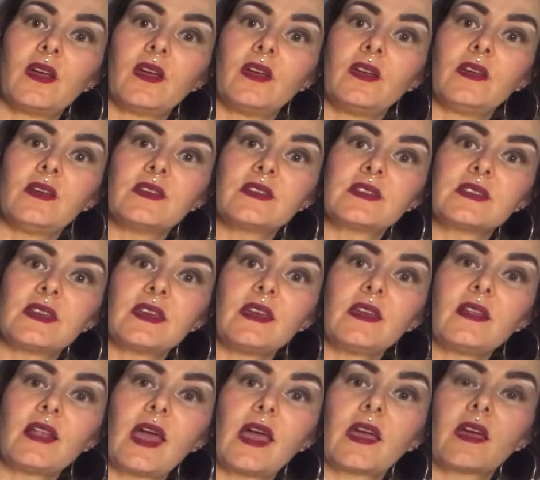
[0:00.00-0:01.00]
You see,
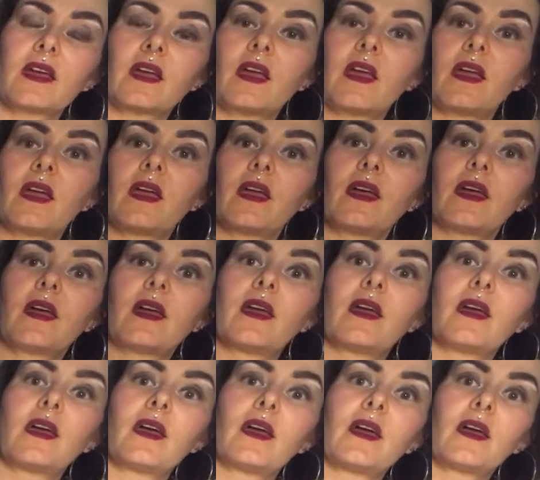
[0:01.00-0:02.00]
like,
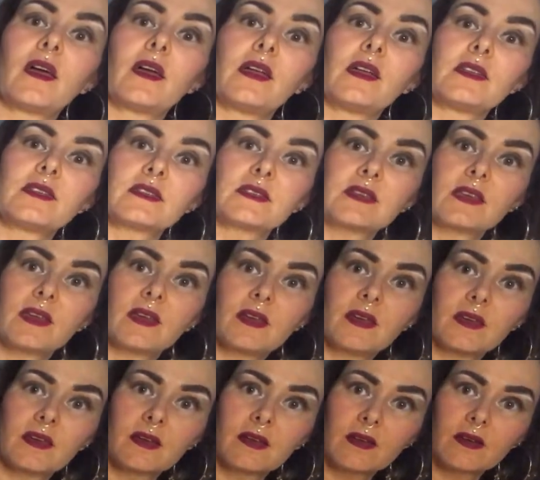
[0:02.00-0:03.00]
it's,
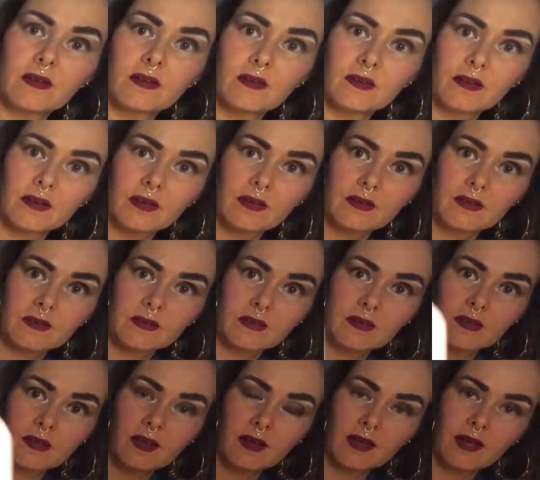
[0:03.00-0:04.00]

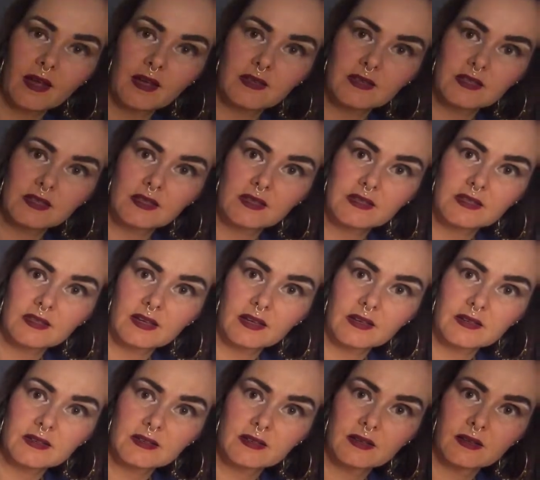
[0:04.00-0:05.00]
I can't see the
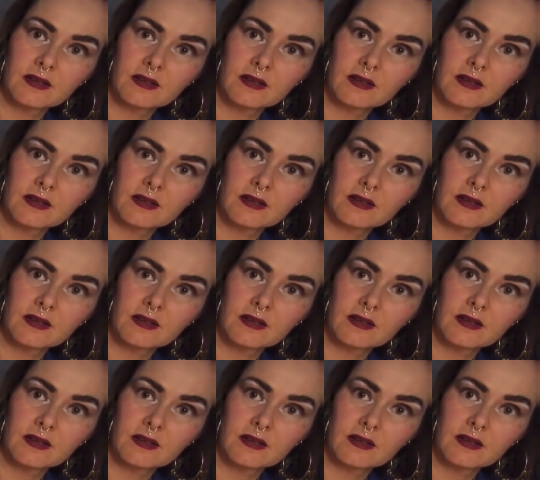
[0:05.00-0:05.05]
six.